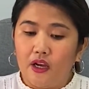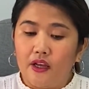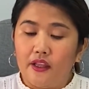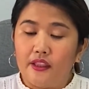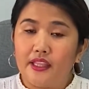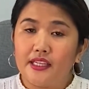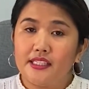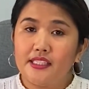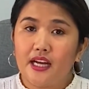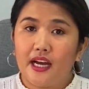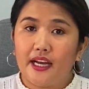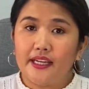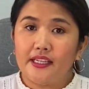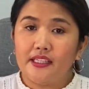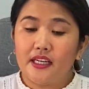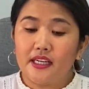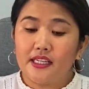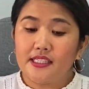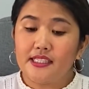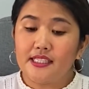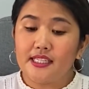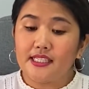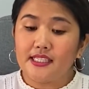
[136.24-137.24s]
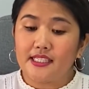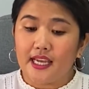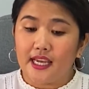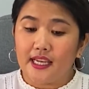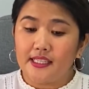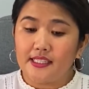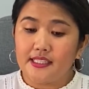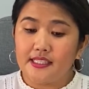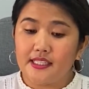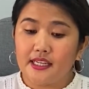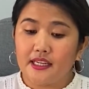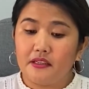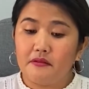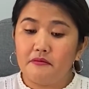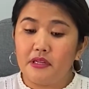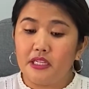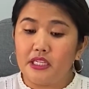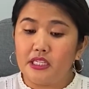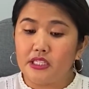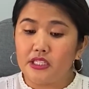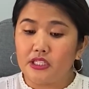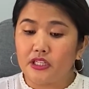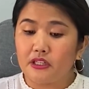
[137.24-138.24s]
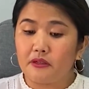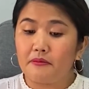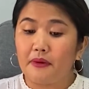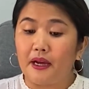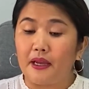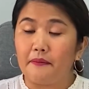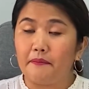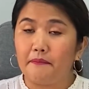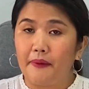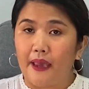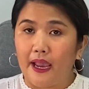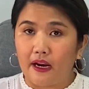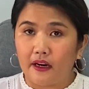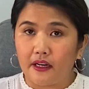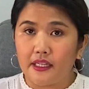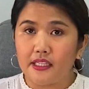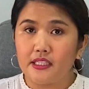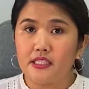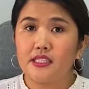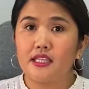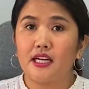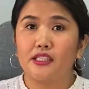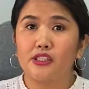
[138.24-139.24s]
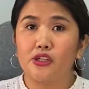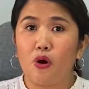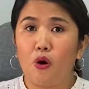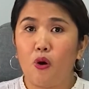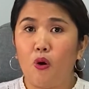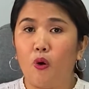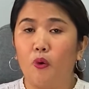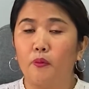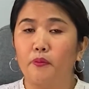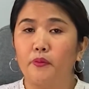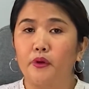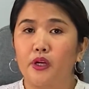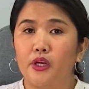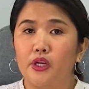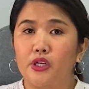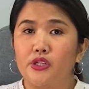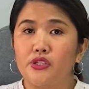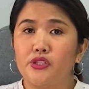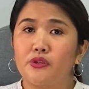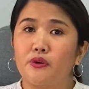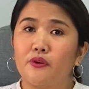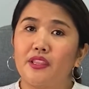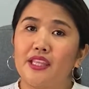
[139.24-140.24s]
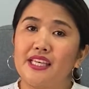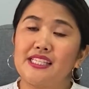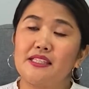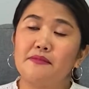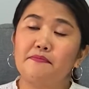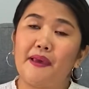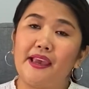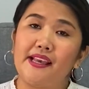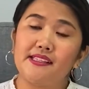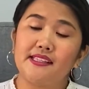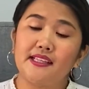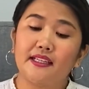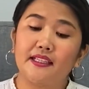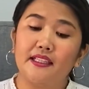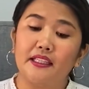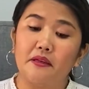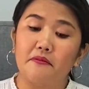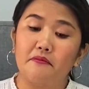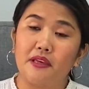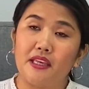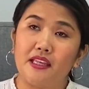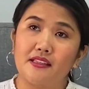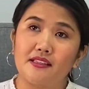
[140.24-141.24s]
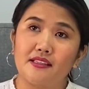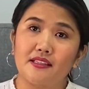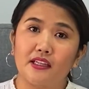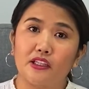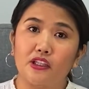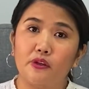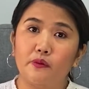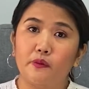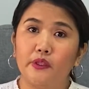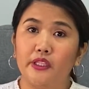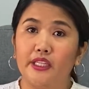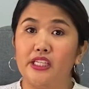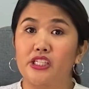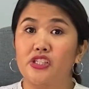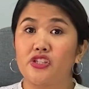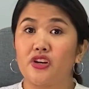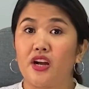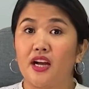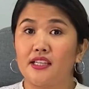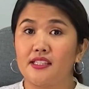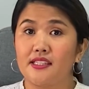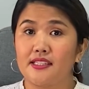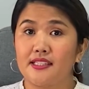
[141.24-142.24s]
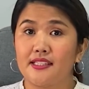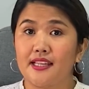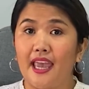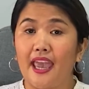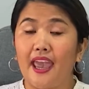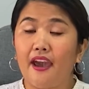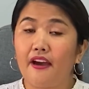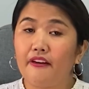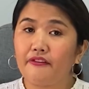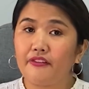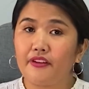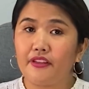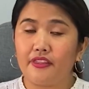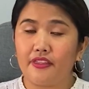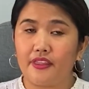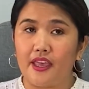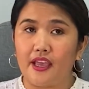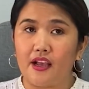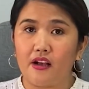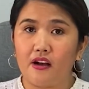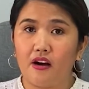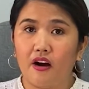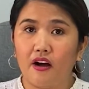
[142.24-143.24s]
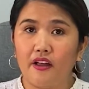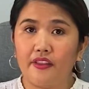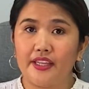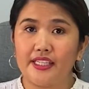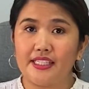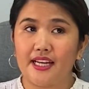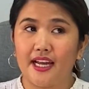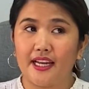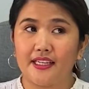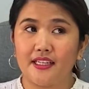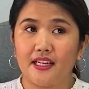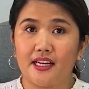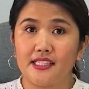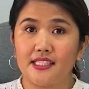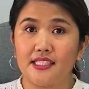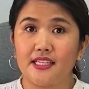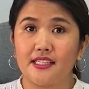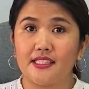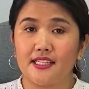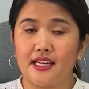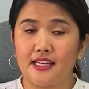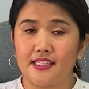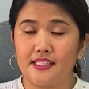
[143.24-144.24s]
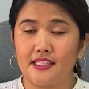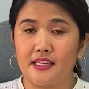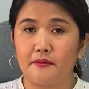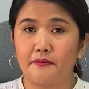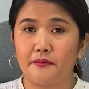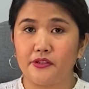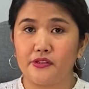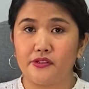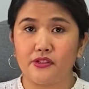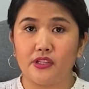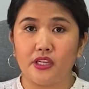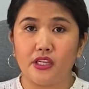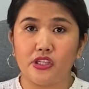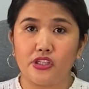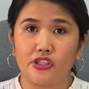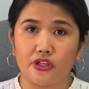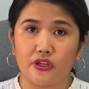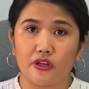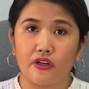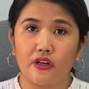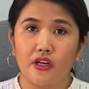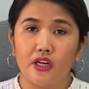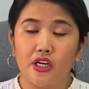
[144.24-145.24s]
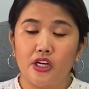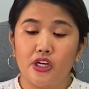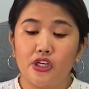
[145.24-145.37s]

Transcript: the diagnostic test administered by parents at home. So this basically means that you will entrust everything, all the diagnostic testing procedure,